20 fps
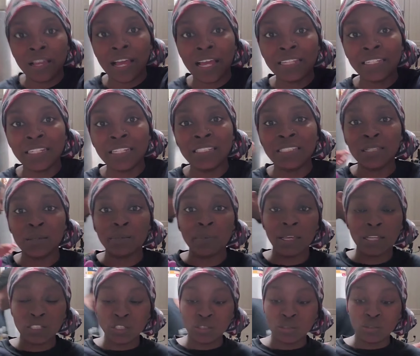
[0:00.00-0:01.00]
I need to
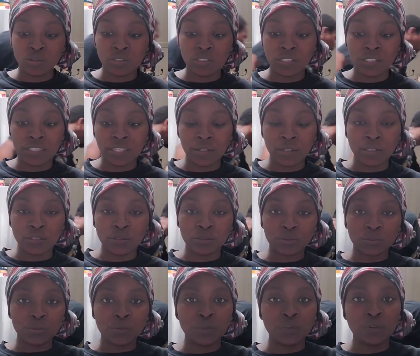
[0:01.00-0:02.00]
make sure that there's
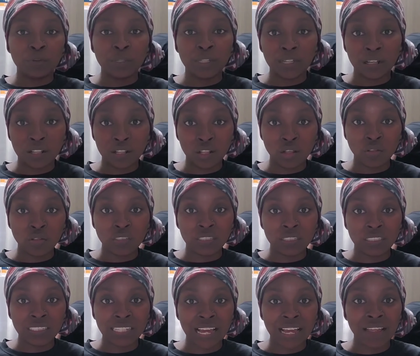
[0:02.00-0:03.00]
room for me to close
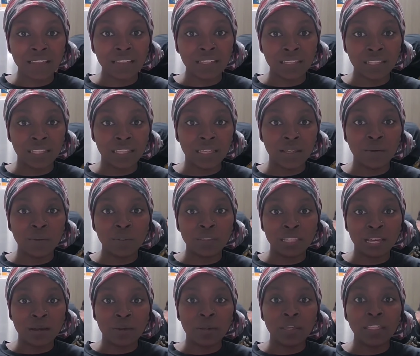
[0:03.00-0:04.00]
and tighten the lid
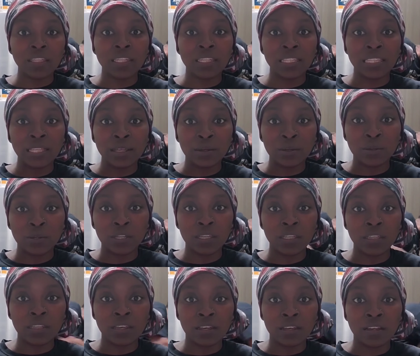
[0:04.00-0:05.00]
without any
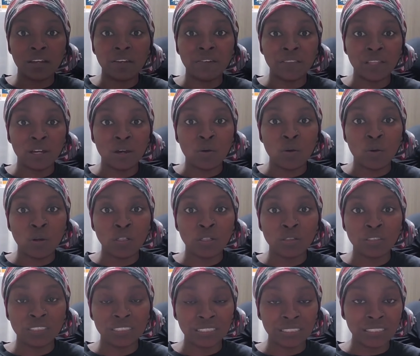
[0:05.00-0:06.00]
liquid of the
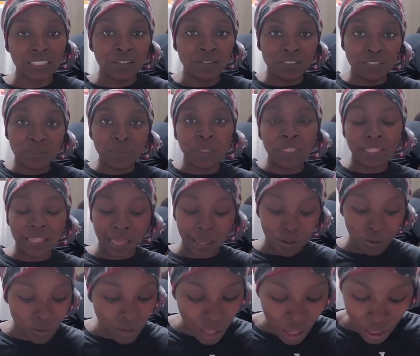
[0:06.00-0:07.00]
oils and stuff spilling
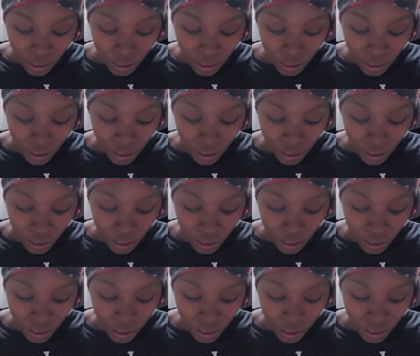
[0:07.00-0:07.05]
out.